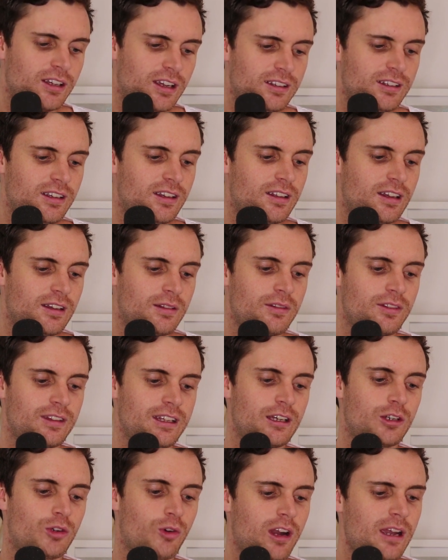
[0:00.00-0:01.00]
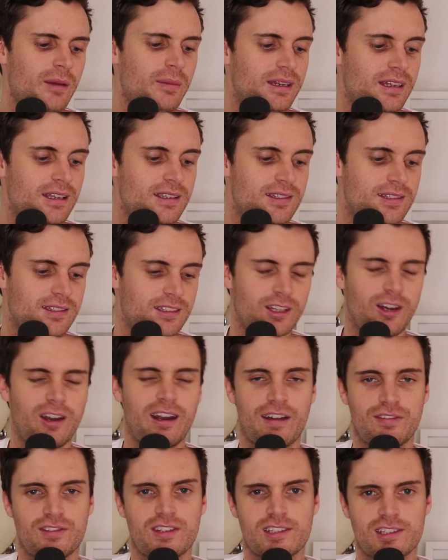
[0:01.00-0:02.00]
The agreement is you
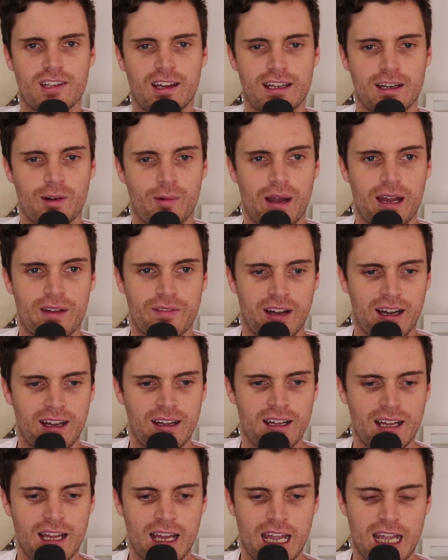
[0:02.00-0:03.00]
don't have to sign a waiver.